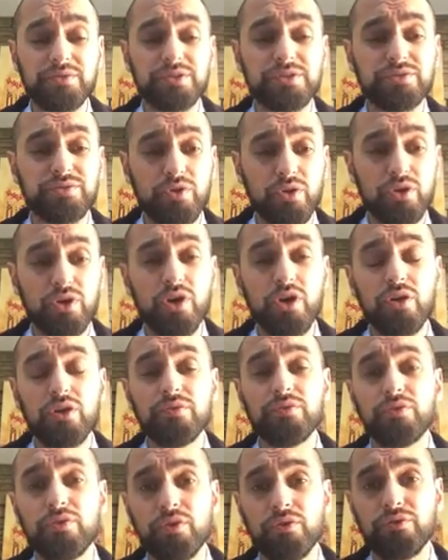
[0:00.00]
If it's for a
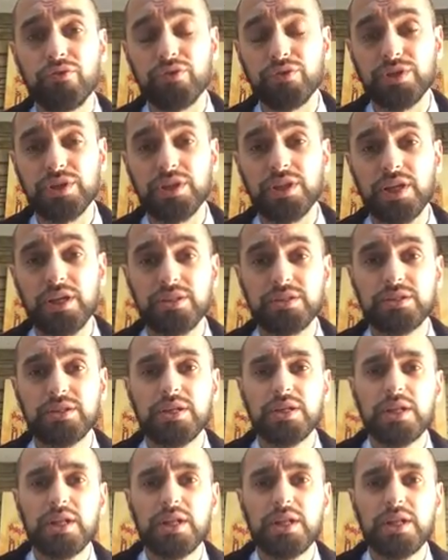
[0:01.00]
girl, for 14 days.